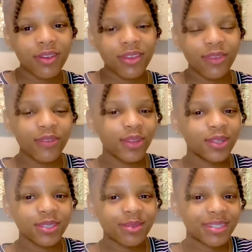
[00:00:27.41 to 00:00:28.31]
If you're new
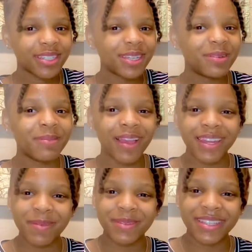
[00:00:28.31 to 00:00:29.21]
to my channel, my
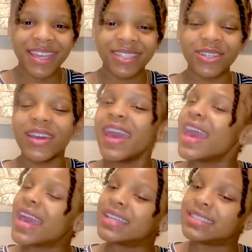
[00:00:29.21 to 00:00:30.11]
name is Angel,
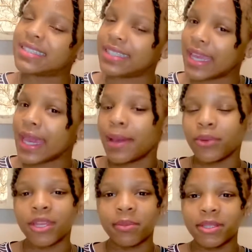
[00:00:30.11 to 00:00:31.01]
and today I'm
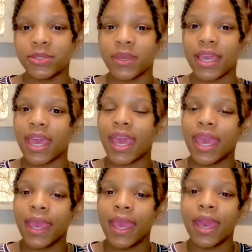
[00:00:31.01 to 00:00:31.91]
going to be doing
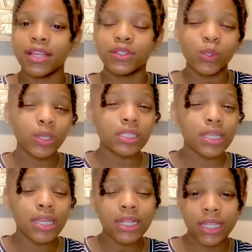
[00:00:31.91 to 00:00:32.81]
a
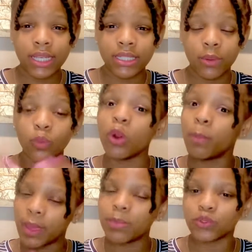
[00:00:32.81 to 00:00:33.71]
squishy collection,
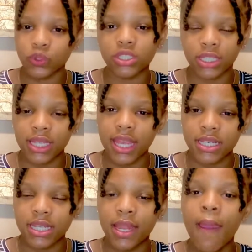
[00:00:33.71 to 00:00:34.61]
paper squishy
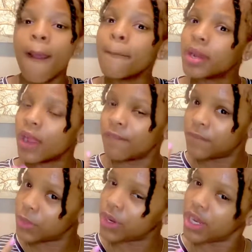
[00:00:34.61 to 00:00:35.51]
collection, part
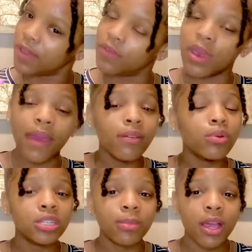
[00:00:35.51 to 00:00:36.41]
4. And if you haven't
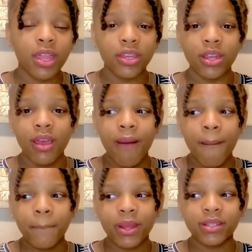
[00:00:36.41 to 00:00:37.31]
watched my other
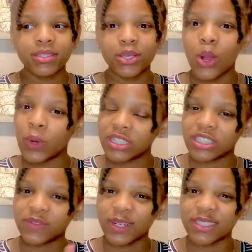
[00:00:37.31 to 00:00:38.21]
parts, go watch
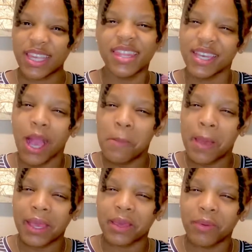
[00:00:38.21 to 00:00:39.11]
it first and then come
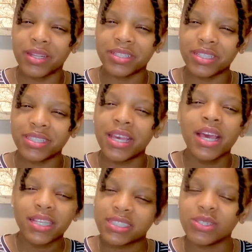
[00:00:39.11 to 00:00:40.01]
back and watch this
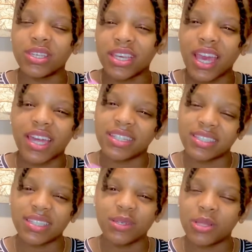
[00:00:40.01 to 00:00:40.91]
so you can kind of
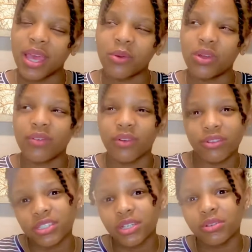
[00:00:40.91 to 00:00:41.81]
see like what I've
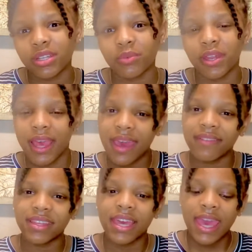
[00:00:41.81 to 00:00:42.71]
already showed and when I have
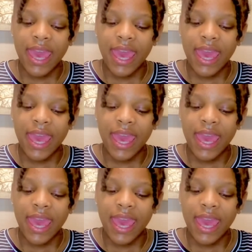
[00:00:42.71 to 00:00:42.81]
it.